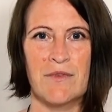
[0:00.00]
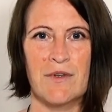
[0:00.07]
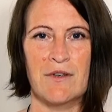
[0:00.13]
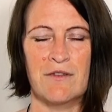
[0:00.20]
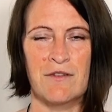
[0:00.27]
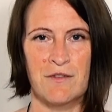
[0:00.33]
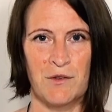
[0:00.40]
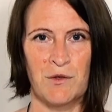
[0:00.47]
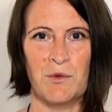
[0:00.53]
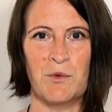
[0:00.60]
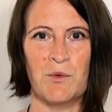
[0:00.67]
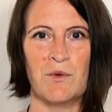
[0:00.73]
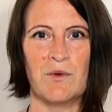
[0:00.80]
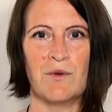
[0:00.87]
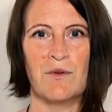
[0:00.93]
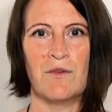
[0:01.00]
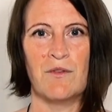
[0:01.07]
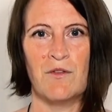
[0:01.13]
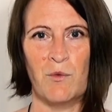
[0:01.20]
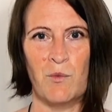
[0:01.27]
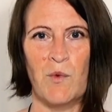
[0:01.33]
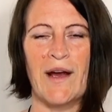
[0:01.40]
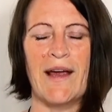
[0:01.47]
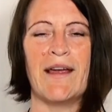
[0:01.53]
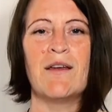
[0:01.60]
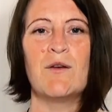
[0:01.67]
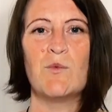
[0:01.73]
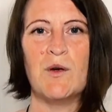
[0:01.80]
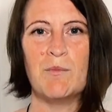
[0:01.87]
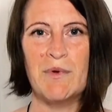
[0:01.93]
through the
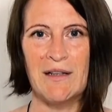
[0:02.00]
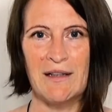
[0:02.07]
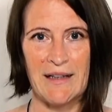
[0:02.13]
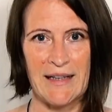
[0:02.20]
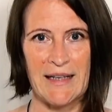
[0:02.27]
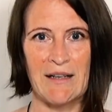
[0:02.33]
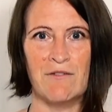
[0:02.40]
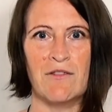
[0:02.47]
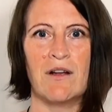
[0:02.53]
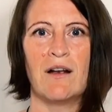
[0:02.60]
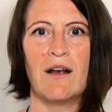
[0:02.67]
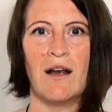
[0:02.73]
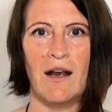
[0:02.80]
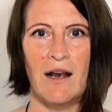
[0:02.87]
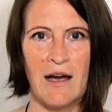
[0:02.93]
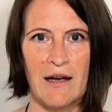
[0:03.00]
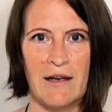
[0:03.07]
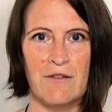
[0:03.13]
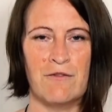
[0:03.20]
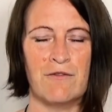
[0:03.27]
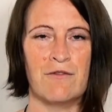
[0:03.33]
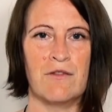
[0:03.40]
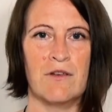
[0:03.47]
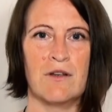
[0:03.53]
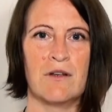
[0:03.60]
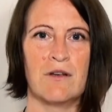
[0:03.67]
way we believe life